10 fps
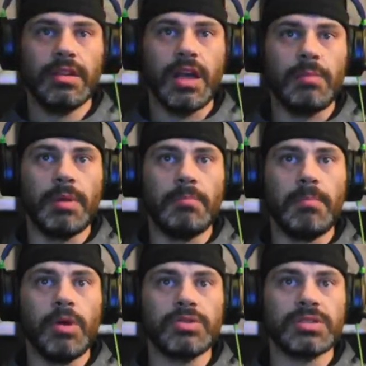but
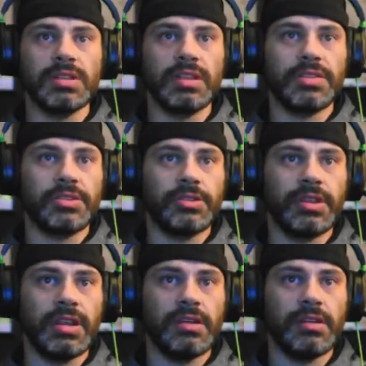mostly third
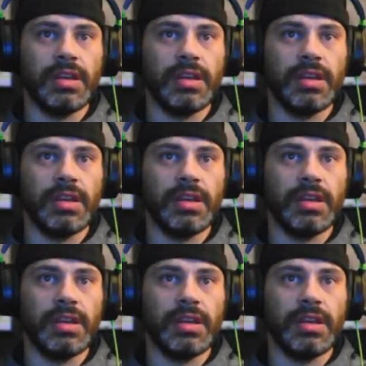gear,